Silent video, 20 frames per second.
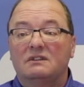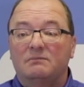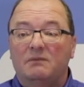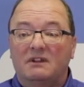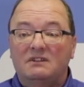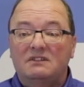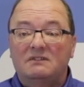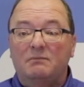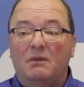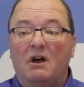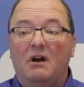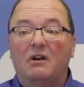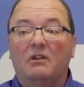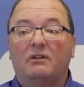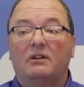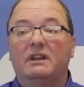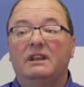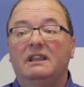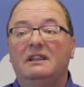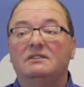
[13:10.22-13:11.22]
much
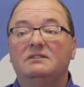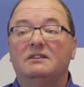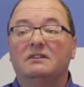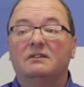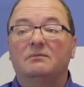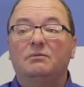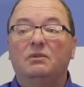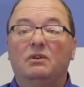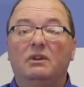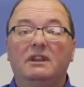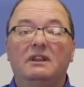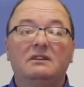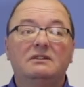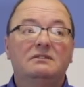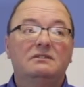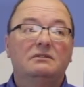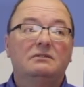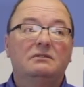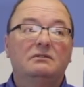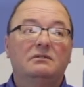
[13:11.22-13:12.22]
smaller and easier to put
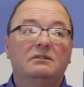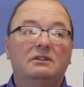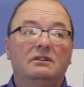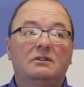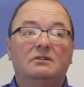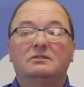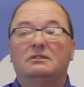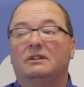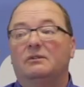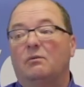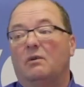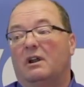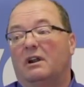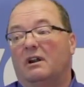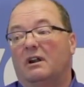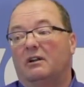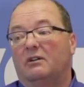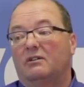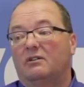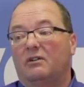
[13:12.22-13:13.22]
into usually what
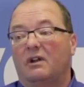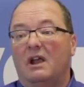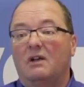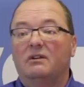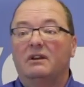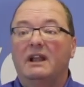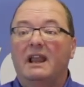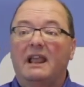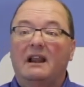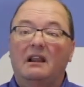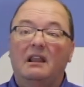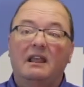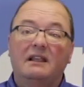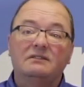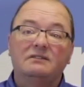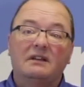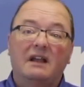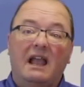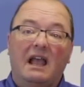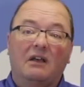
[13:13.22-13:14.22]
are crowded
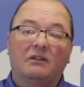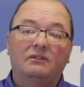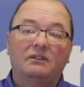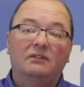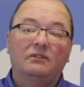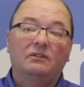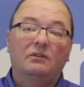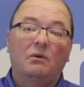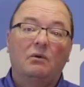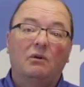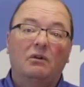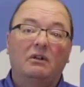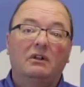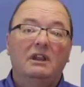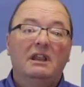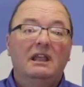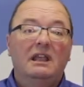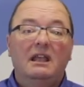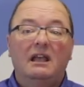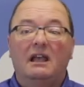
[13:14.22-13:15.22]
analyzer houses or
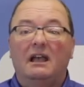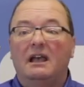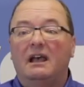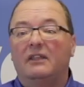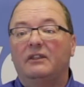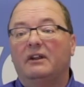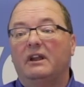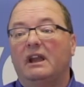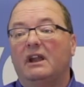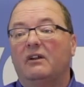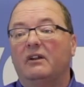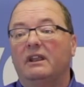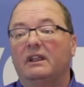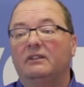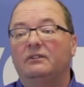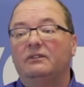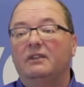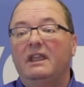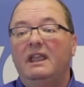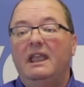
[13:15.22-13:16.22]
other
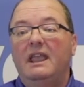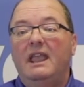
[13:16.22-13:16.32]
areas.